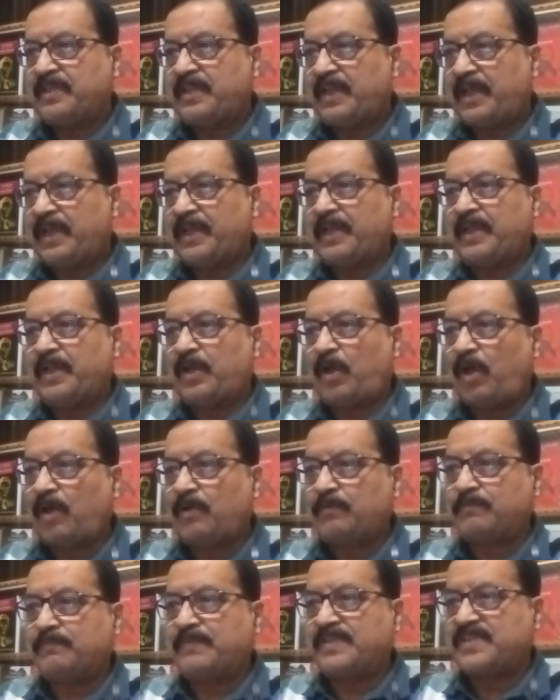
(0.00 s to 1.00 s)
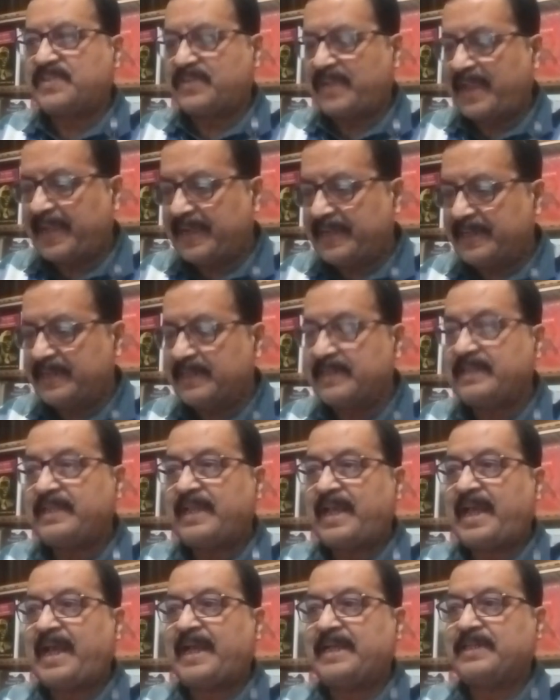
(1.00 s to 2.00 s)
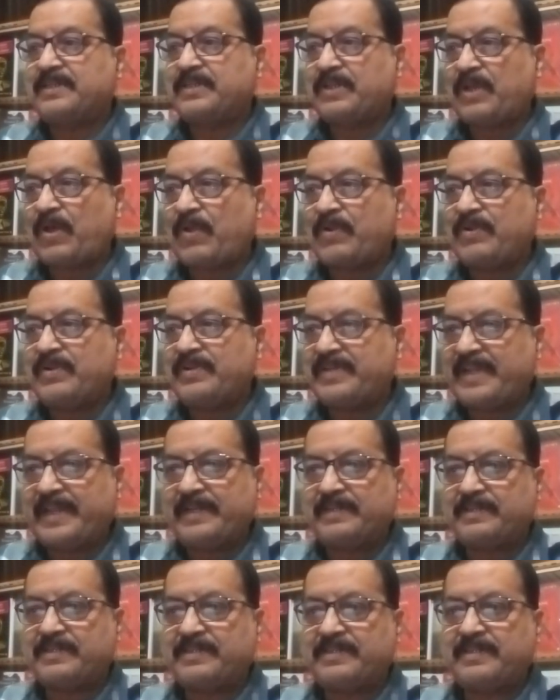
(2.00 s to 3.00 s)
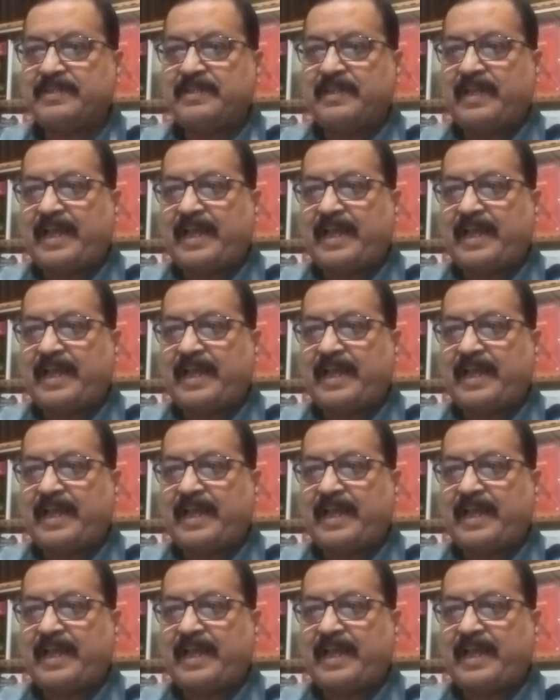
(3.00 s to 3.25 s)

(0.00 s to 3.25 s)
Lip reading: of style and content,